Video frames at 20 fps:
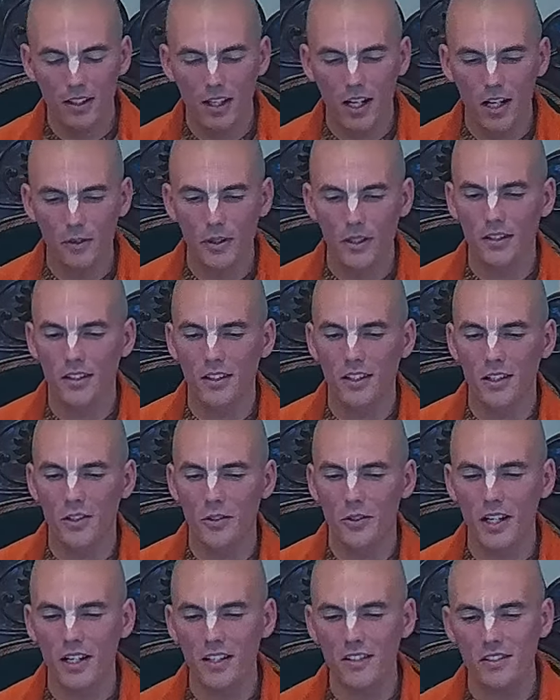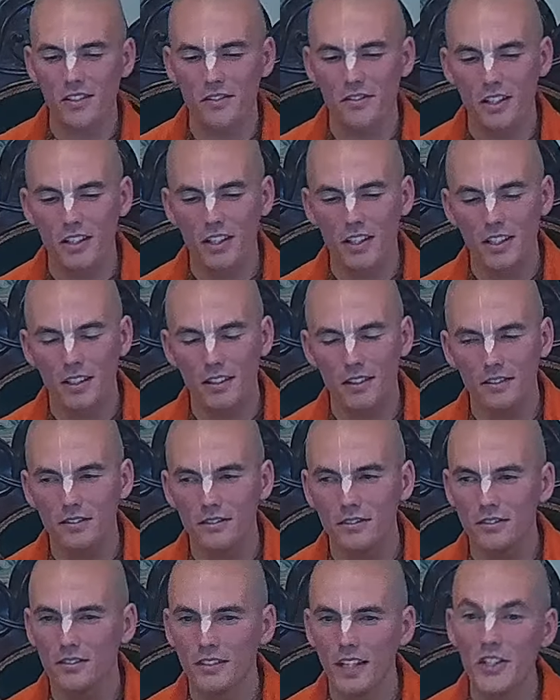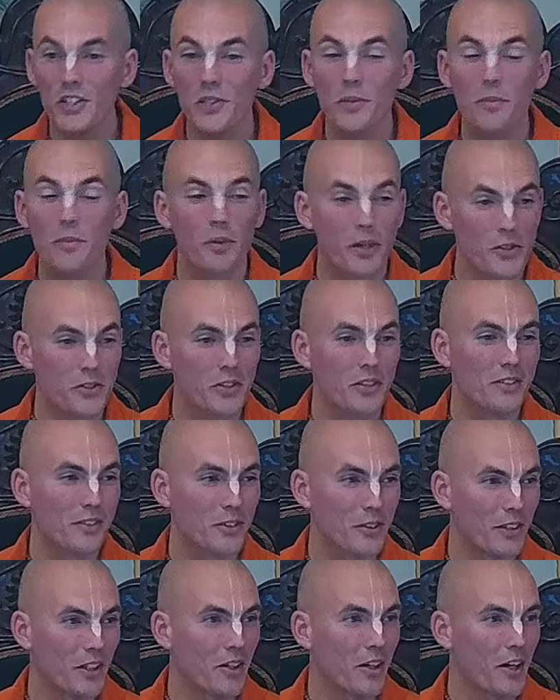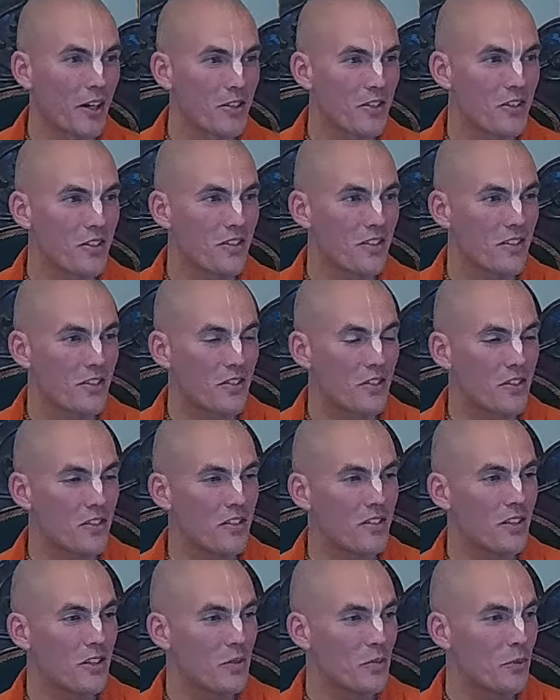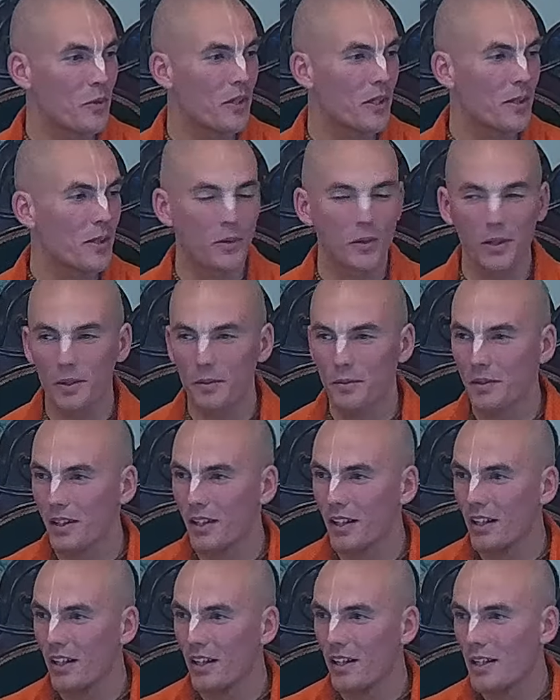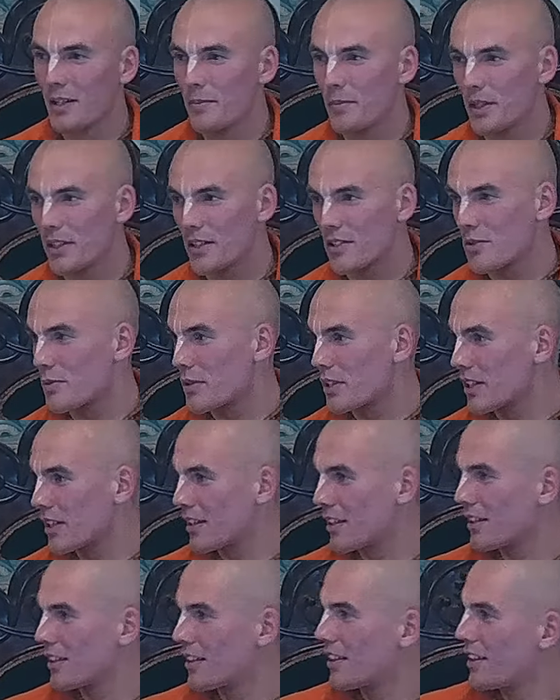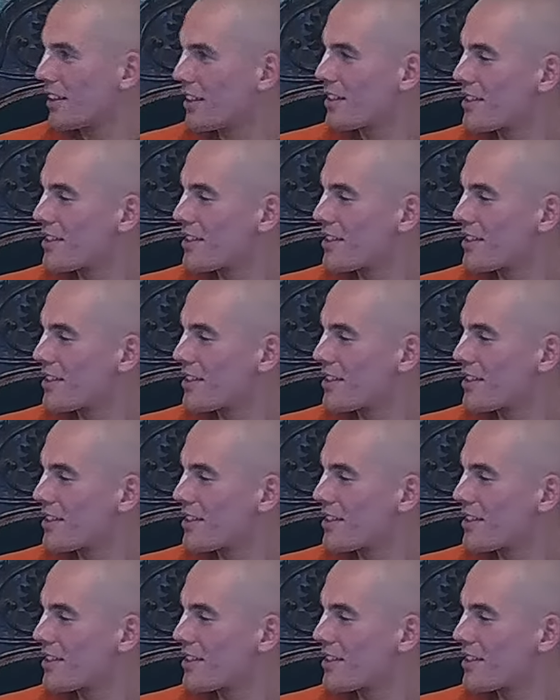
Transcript: And now it creates a very nice impression on our consciousness, this morning program, because we